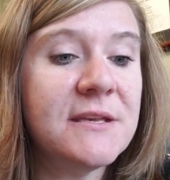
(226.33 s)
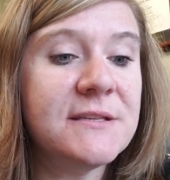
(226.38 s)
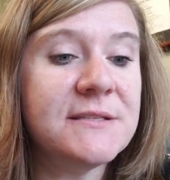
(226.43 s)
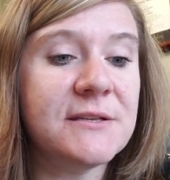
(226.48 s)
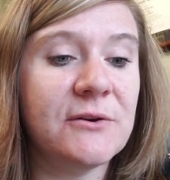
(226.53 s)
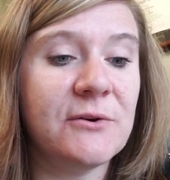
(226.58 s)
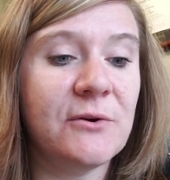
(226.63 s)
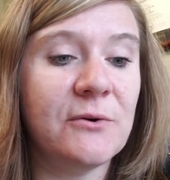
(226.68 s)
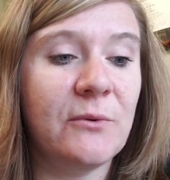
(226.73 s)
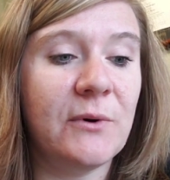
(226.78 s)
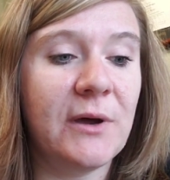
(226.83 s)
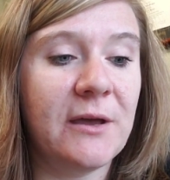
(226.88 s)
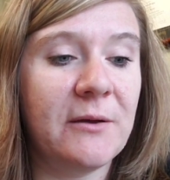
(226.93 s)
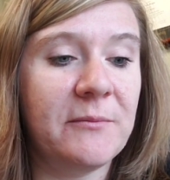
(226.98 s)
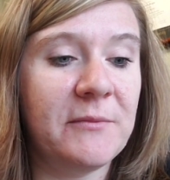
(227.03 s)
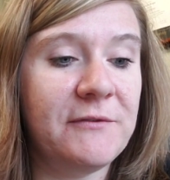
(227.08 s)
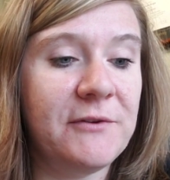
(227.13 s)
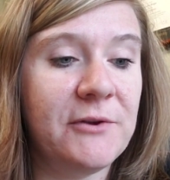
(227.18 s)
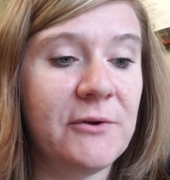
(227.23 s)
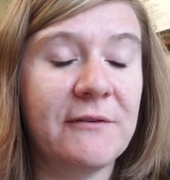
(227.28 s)
So
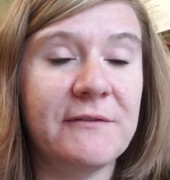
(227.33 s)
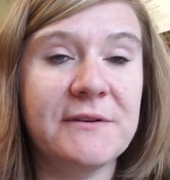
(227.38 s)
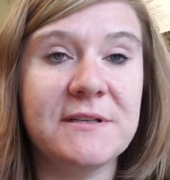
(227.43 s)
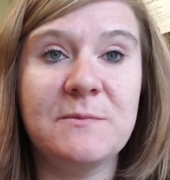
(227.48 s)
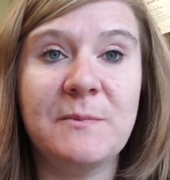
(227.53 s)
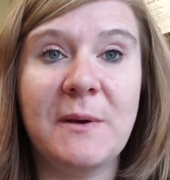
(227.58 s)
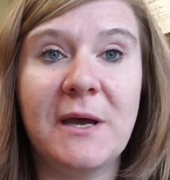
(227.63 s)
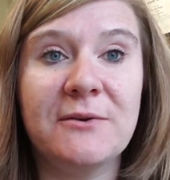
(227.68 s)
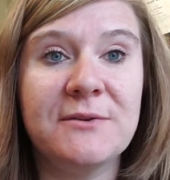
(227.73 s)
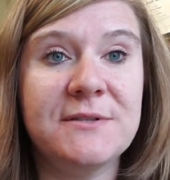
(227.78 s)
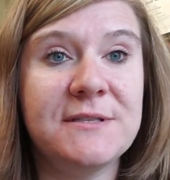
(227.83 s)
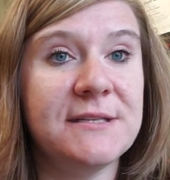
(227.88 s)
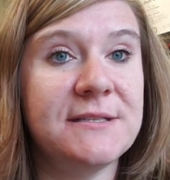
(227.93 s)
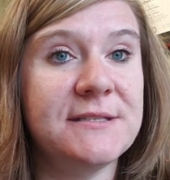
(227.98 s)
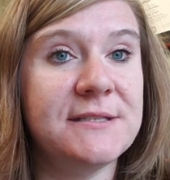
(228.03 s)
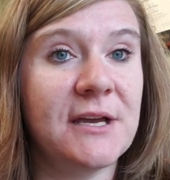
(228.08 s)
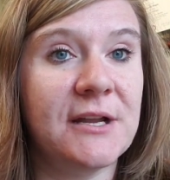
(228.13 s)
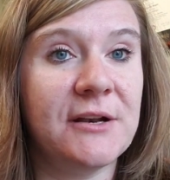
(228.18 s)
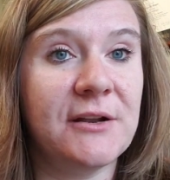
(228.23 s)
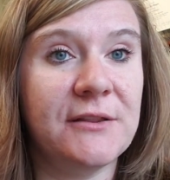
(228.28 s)
if you have a spouse
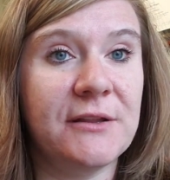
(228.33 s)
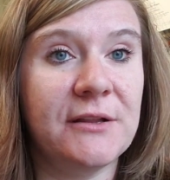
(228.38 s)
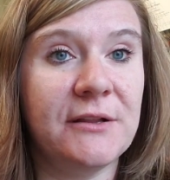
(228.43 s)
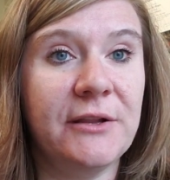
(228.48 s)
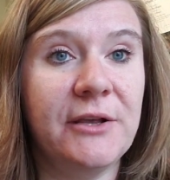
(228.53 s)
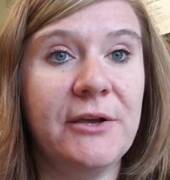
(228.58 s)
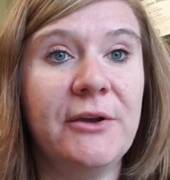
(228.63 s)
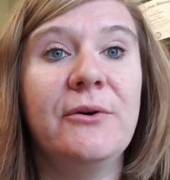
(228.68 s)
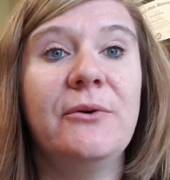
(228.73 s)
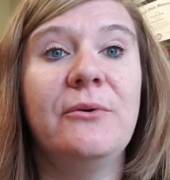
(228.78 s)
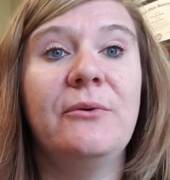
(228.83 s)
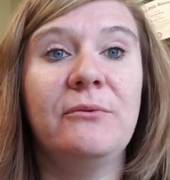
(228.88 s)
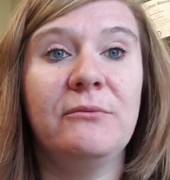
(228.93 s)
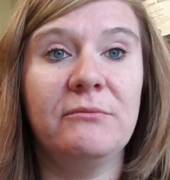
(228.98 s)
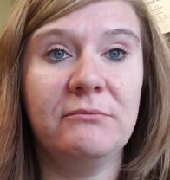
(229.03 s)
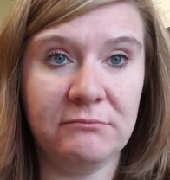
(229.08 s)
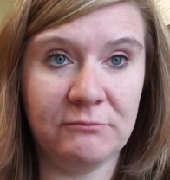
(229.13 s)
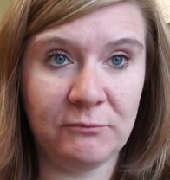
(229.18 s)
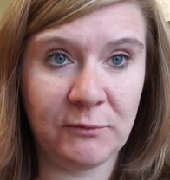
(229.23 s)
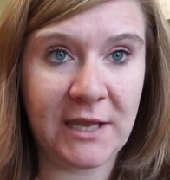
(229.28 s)
that's not on the
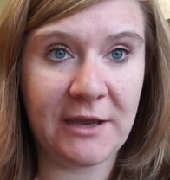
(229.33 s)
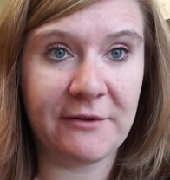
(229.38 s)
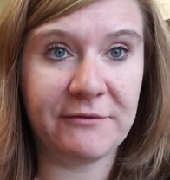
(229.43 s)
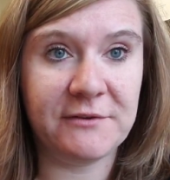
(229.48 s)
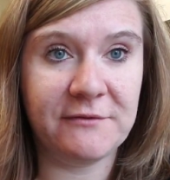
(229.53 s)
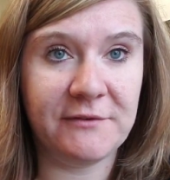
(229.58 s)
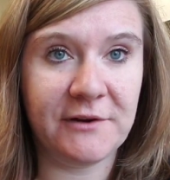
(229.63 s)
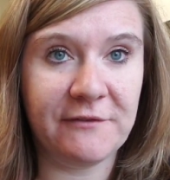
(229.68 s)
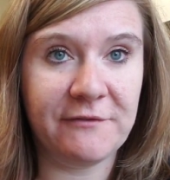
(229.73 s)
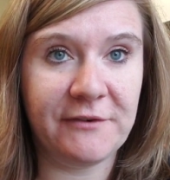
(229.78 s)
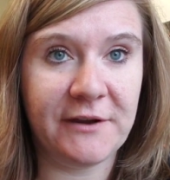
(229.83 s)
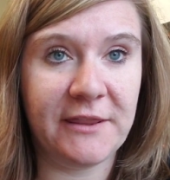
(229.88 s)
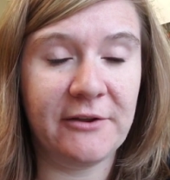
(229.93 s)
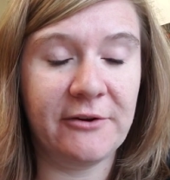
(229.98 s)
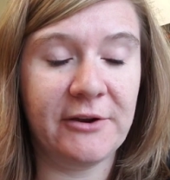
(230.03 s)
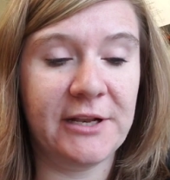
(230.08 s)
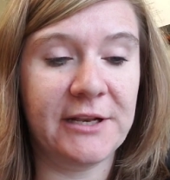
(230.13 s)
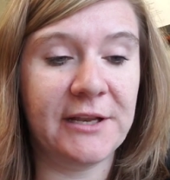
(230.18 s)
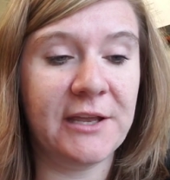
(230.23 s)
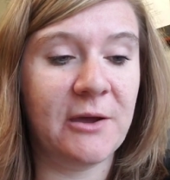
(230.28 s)
loan, we have to verify
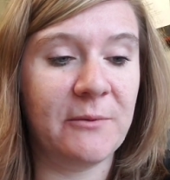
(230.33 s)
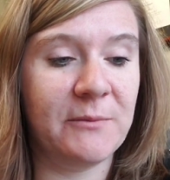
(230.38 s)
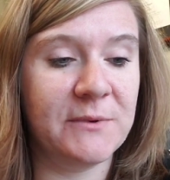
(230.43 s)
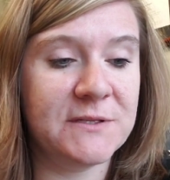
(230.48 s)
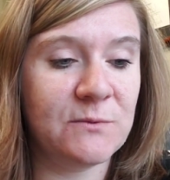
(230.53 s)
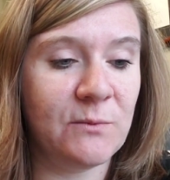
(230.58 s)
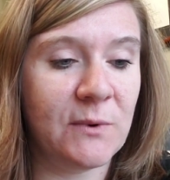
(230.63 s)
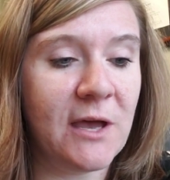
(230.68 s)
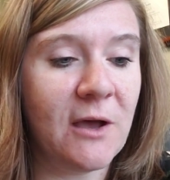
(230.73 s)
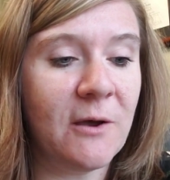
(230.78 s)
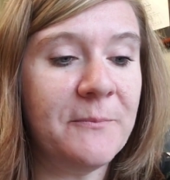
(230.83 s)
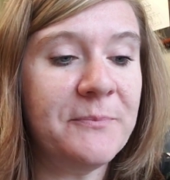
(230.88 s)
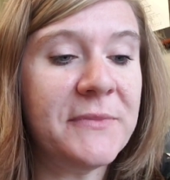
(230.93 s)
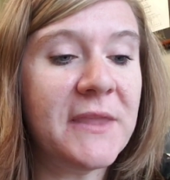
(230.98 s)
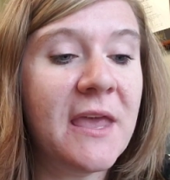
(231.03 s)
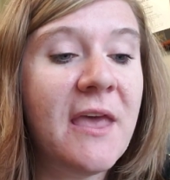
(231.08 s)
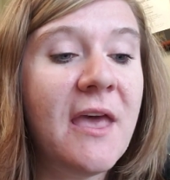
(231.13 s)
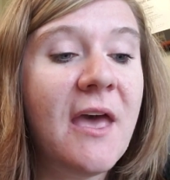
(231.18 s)
their income as well.